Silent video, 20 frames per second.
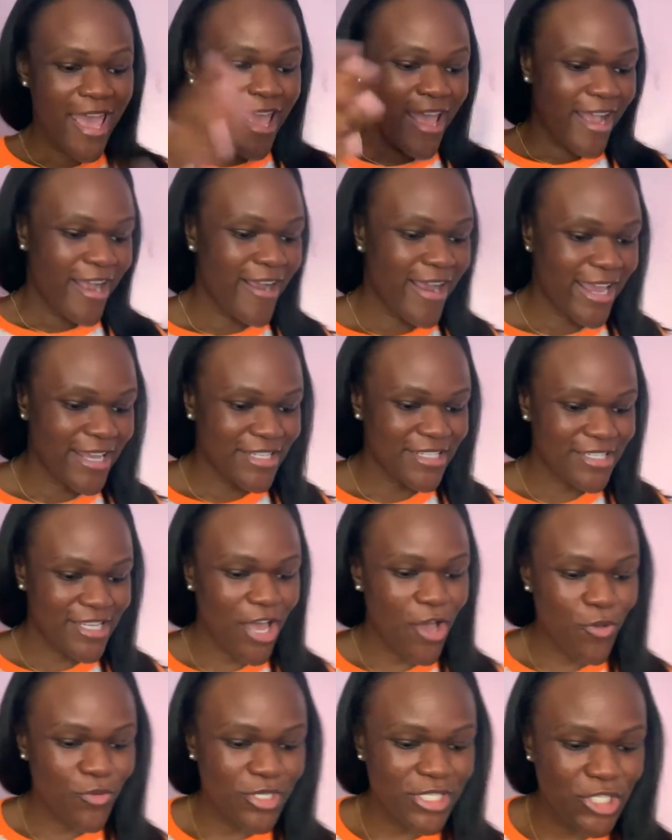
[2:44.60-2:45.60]
Alright,
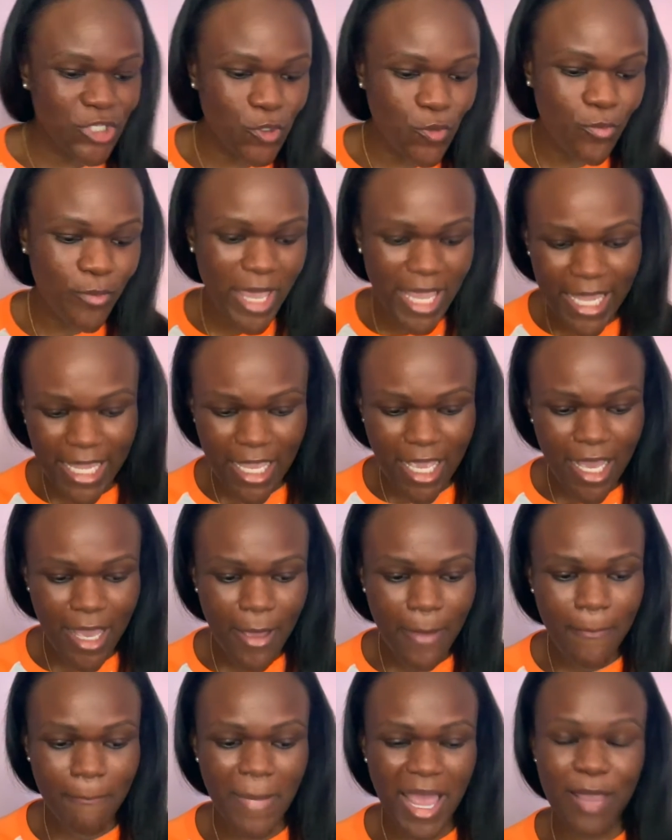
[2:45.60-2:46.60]
so to make
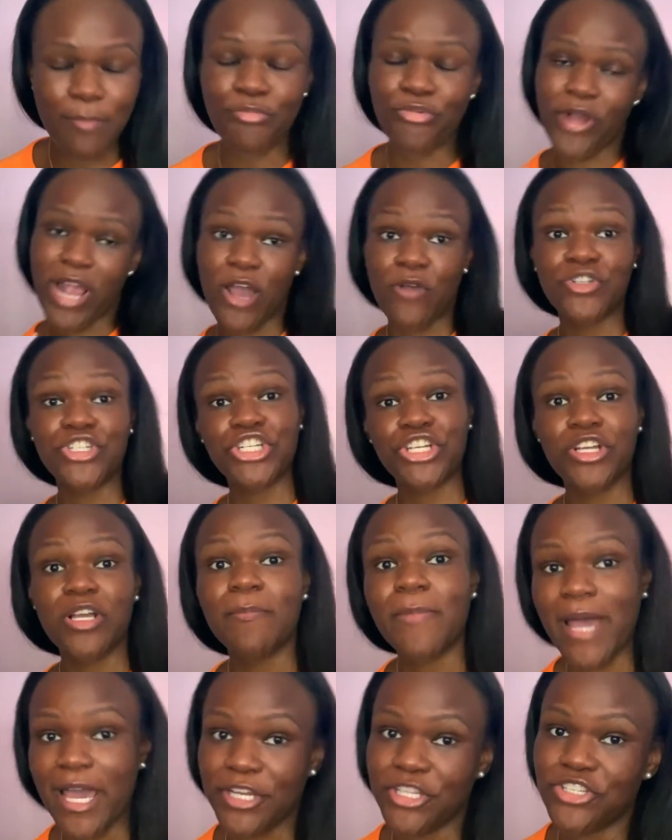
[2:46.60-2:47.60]
my brown sugar
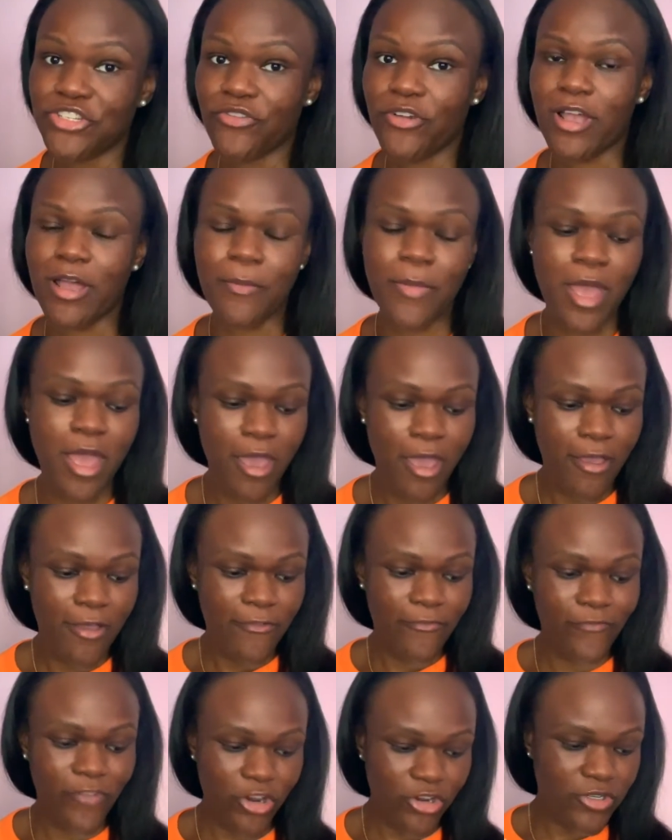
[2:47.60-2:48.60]
body scrub,
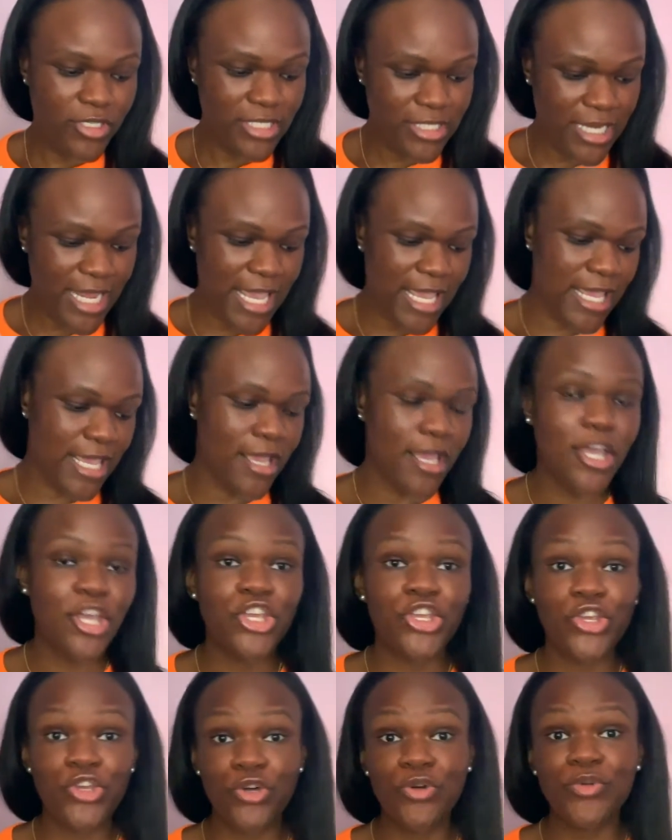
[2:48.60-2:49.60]
first thing
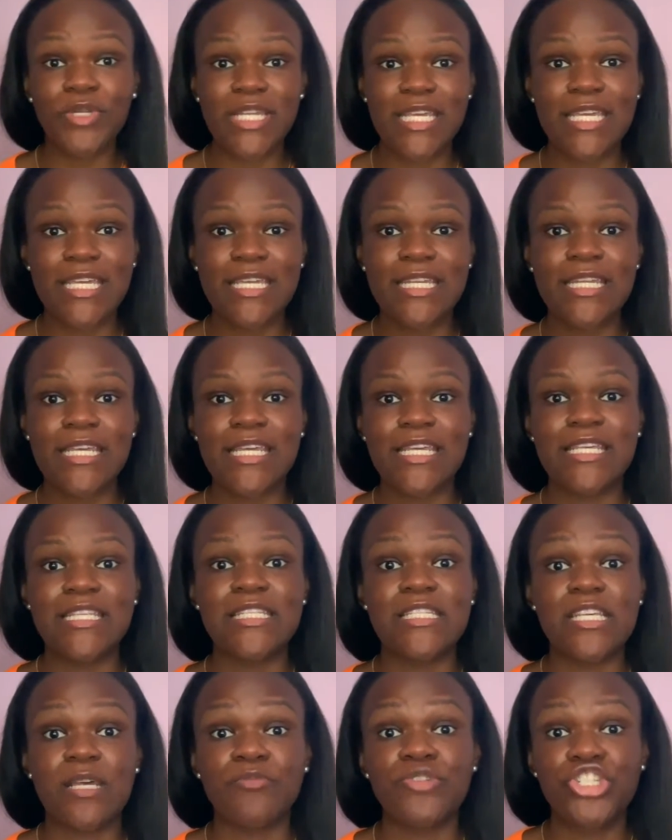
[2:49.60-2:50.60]
you'll need is
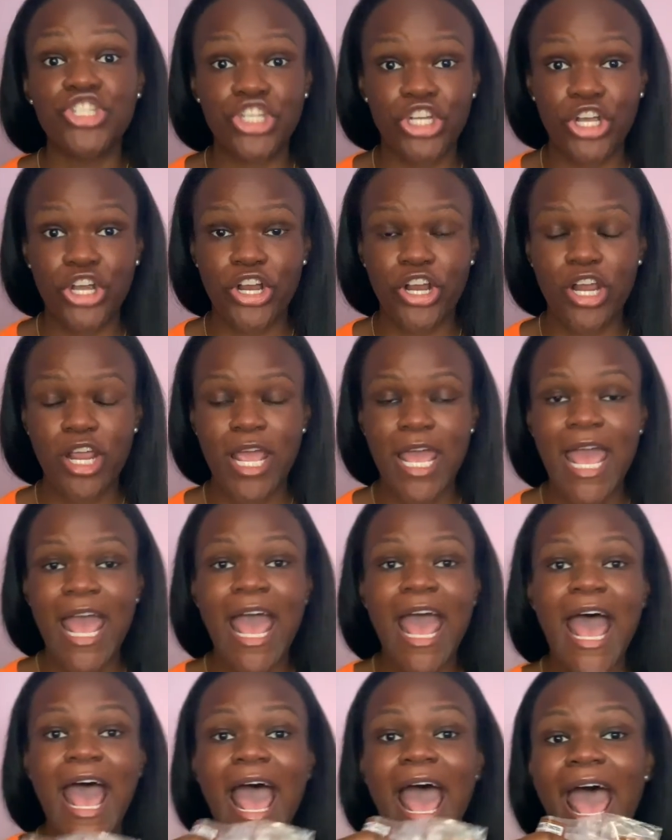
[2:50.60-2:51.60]
some sugar.
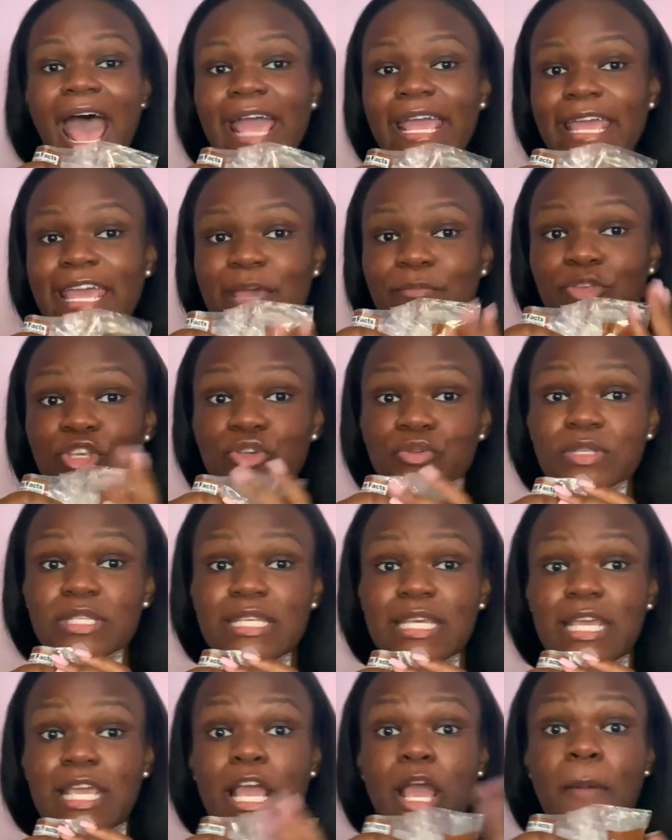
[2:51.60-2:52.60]
I am
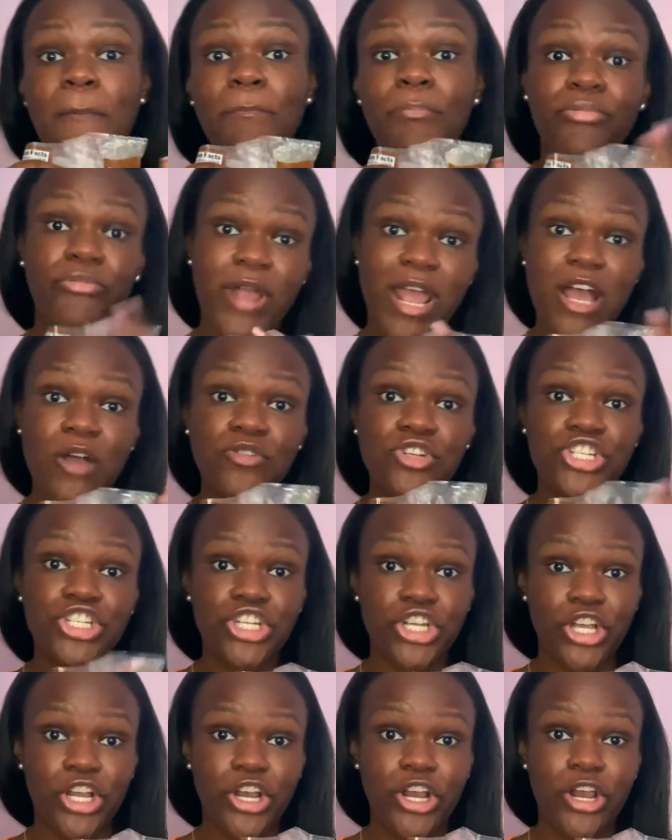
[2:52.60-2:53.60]
using brown
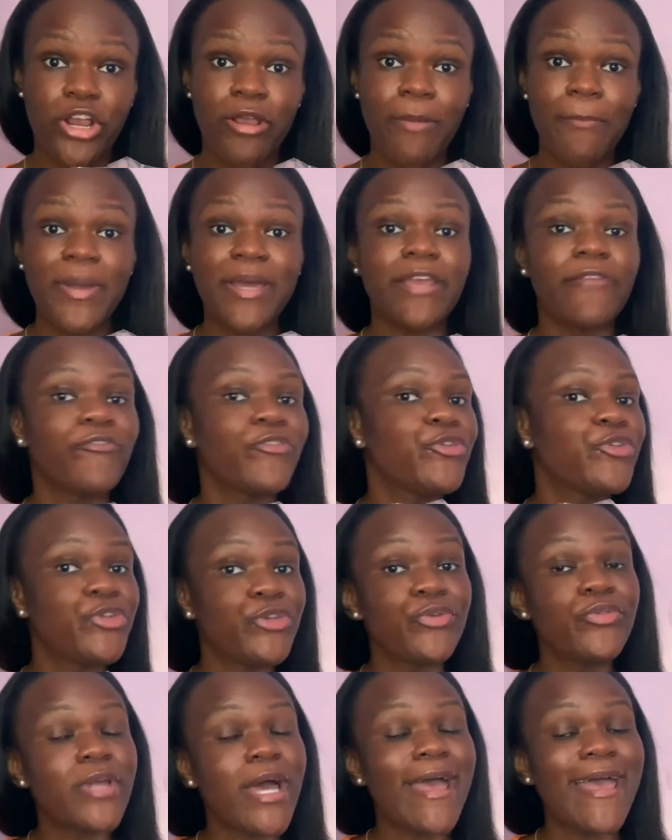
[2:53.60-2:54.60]
sugar, but if you
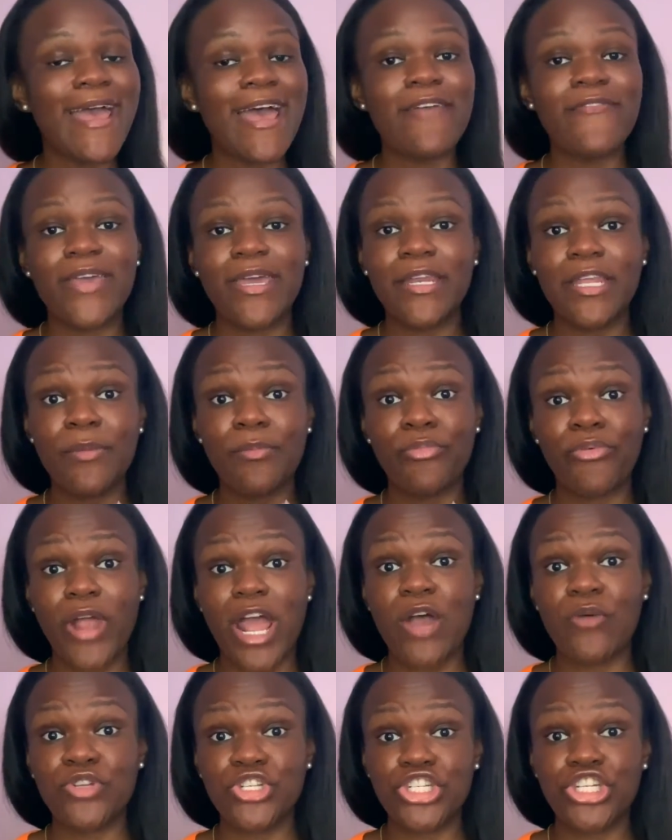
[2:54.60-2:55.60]
do not have any
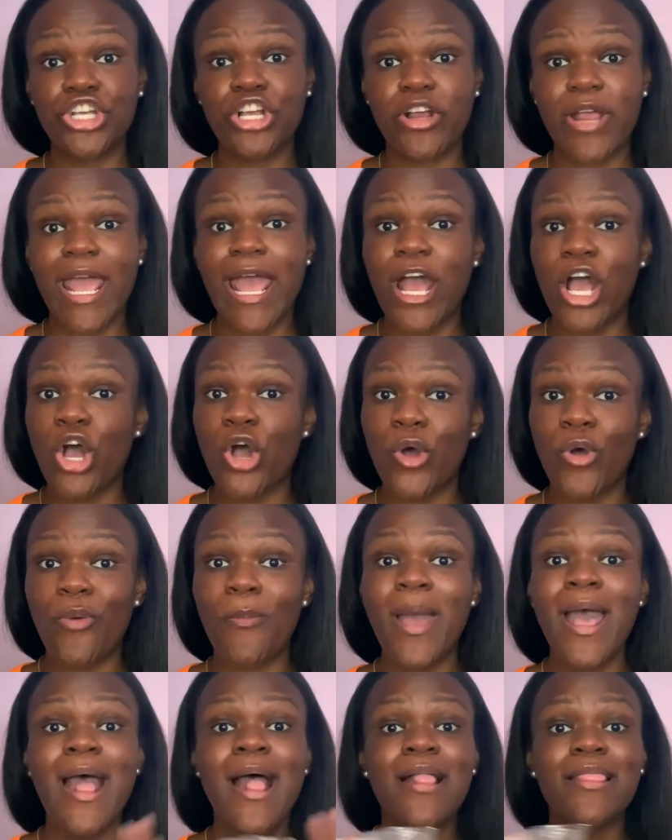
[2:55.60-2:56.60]
brown sugar at home,
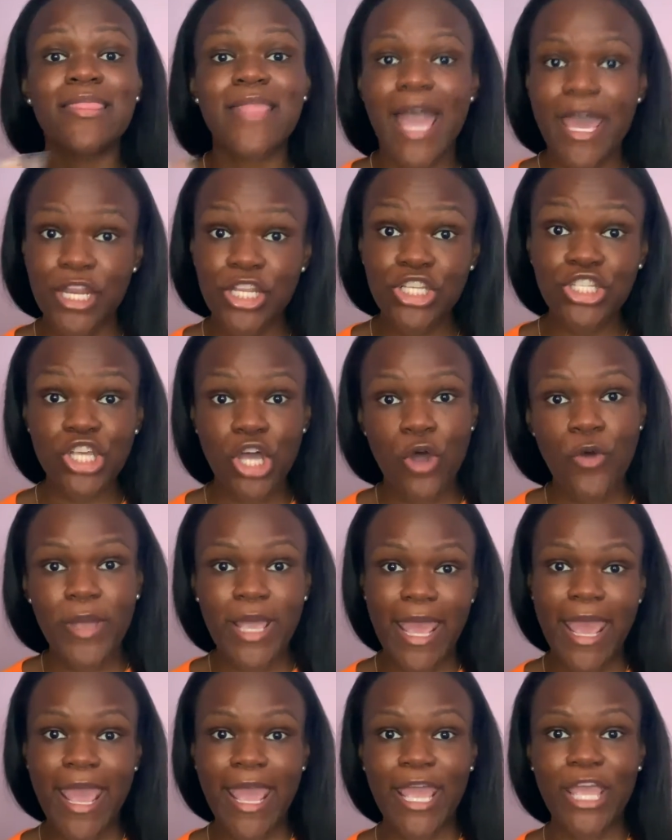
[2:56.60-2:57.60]
that is
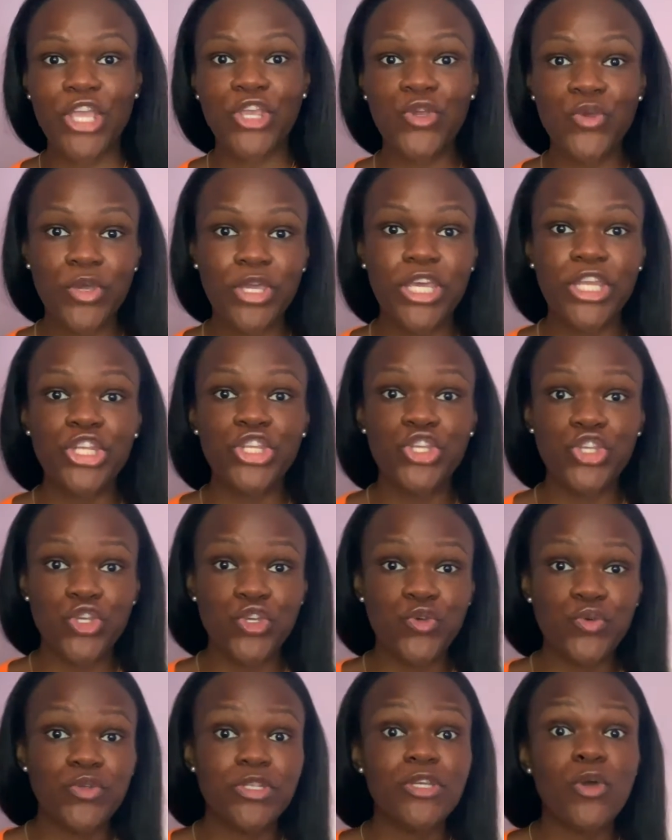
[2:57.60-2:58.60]
okay. You can
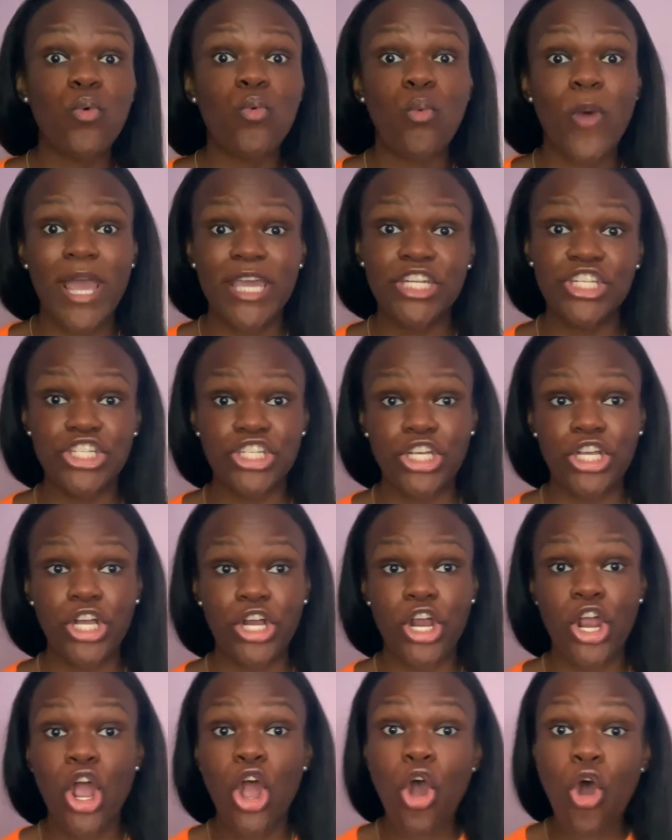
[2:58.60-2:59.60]
use white
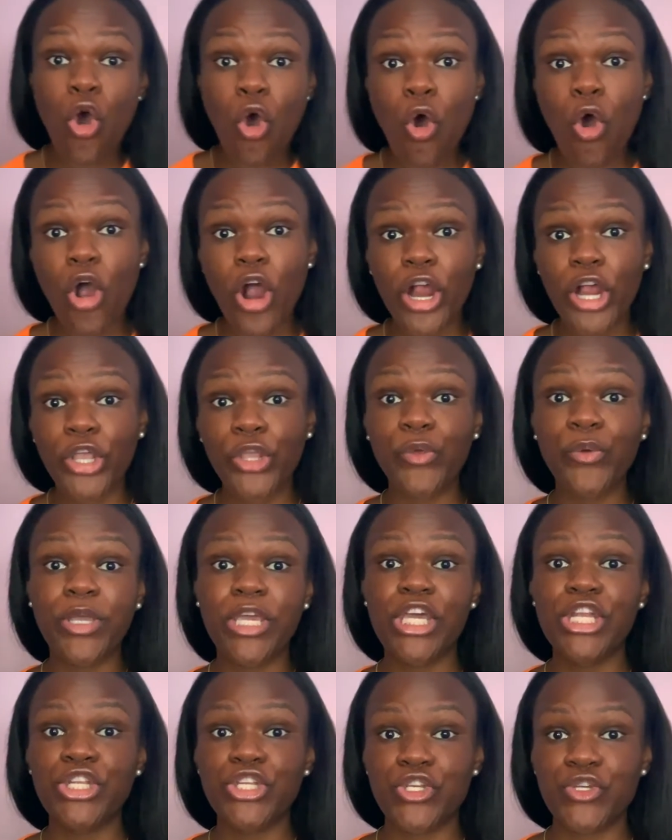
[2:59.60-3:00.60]
sugar, or you
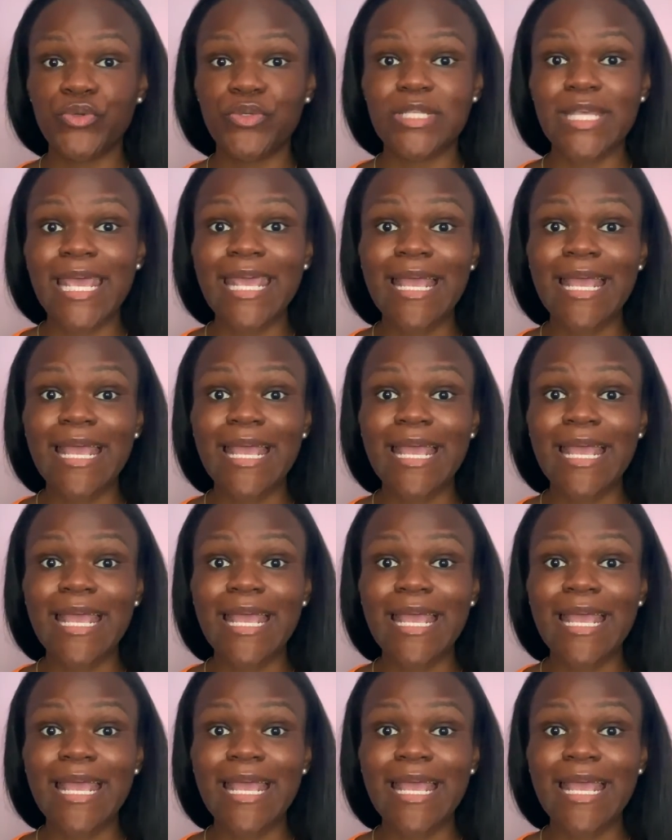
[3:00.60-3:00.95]
can use a